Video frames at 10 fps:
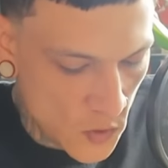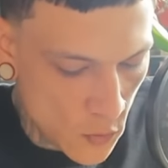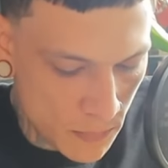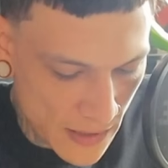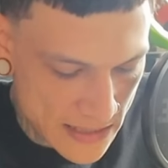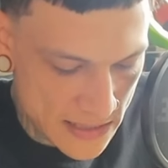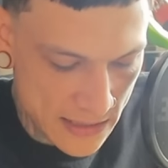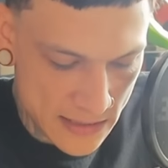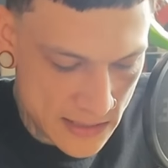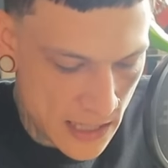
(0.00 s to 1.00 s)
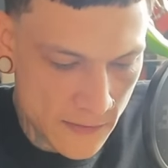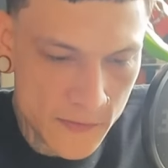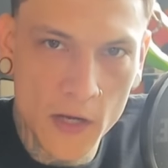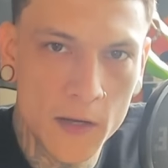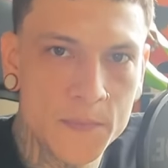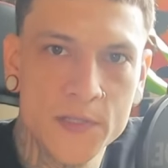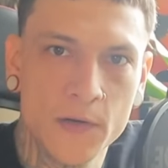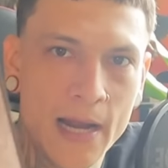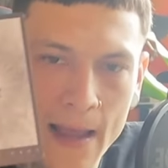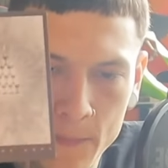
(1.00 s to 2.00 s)
your blessings. Ten of Cups,
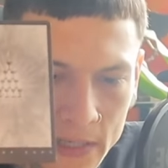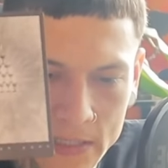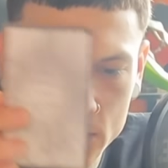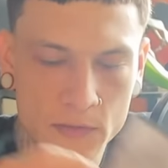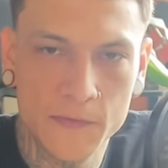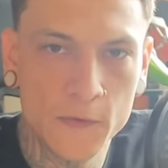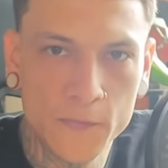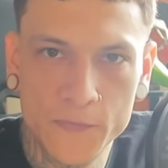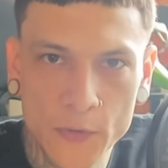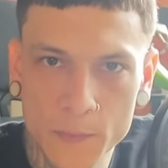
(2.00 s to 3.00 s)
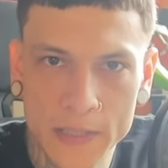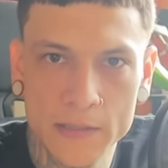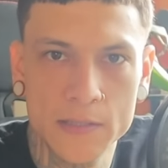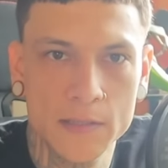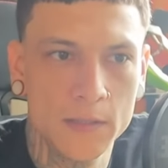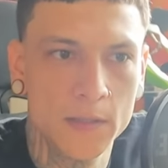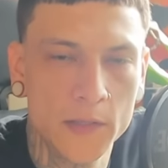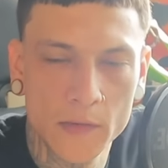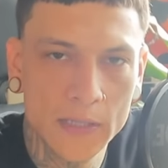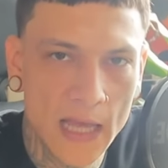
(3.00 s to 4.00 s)
your happiness, your fulfillment,
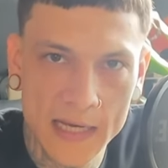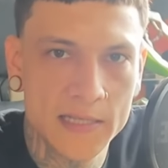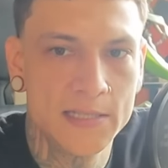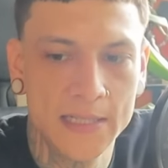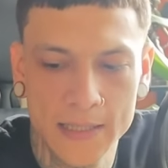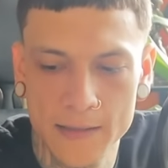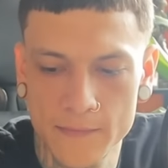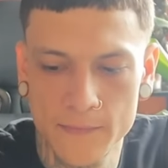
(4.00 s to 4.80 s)
your legacy.